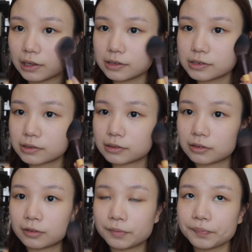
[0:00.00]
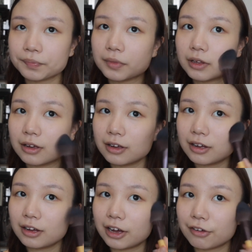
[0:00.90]
So
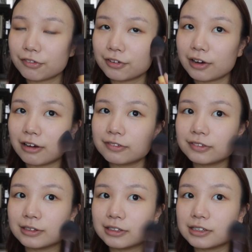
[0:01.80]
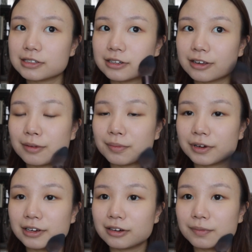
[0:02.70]
I feel after the circuit
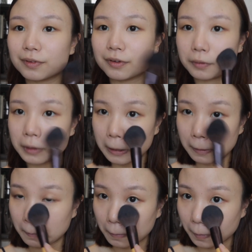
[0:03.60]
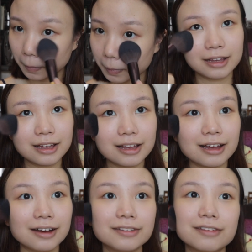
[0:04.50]
breaker period,
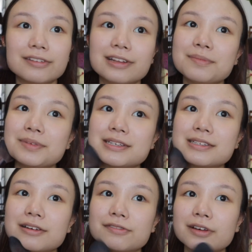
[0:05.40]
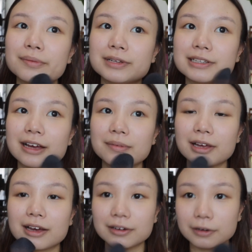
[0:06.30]
I'll definitely miss the family time
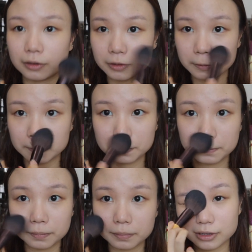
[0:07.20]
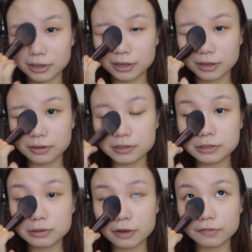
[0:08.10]
that I got.
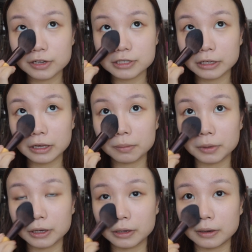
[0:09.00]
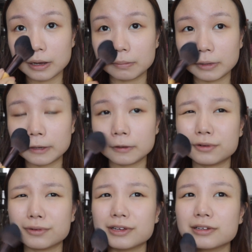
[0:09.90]
Also, after the circuit breaker, I'm like
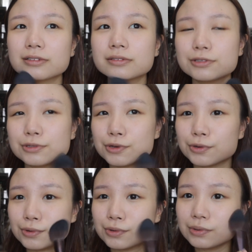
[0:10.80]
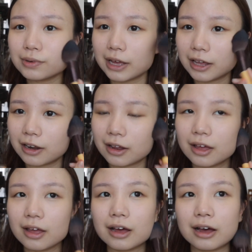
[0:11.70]
going to U, and
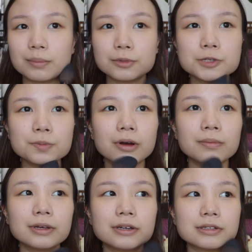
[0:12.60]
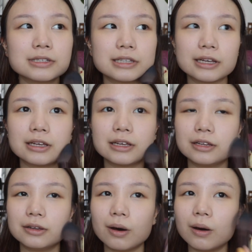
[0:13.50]
I'm most probably gonna stay
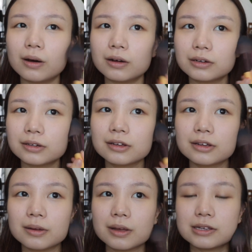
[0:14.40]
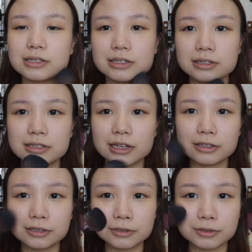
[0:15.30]
in hall since
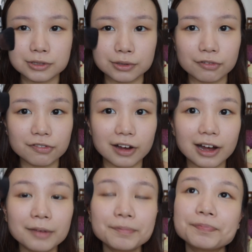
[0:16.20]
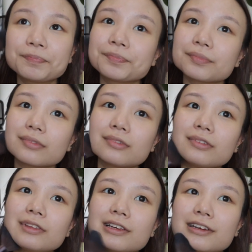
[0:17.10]
NTU is so far.
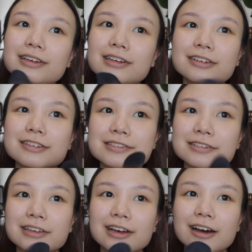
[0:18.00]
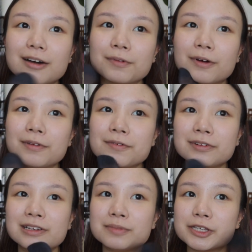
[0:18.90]
So yeah, I'll probably
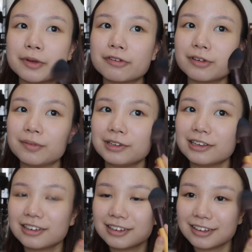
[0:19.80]
really miss my family.